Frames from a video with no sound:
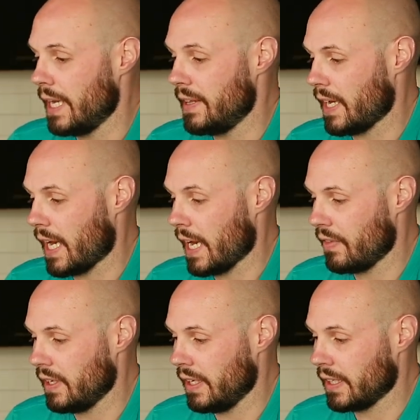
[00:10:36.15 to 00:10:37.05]
And then I have
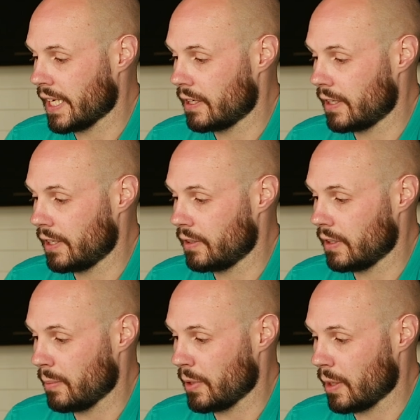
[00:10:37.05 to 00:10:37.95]
the indicator
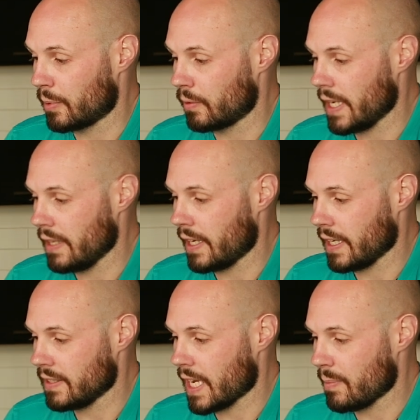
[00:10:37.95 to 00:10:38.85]
here up in the upper right that I
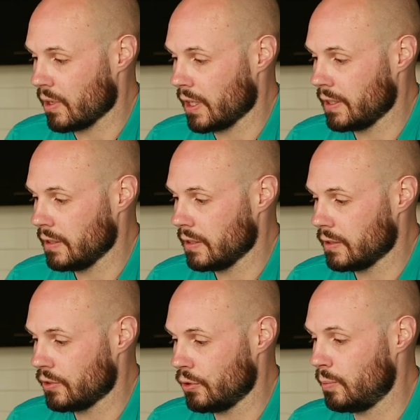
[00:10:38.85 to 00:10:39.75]
can tap on
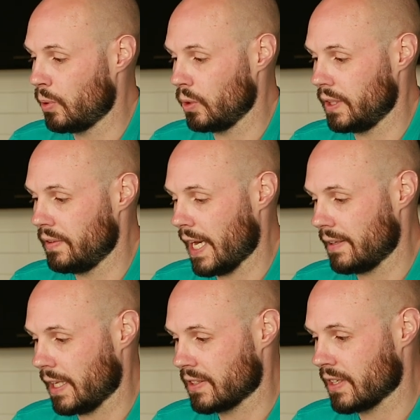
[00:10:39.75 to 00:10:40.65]
to pull in
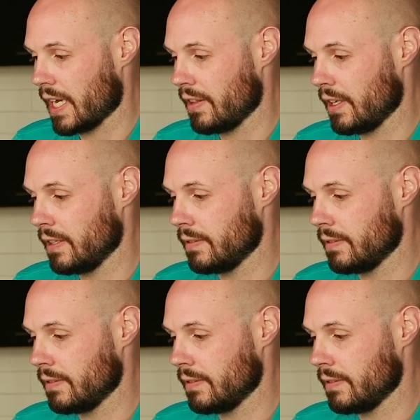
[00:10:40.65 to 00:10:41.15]
that, that side thing.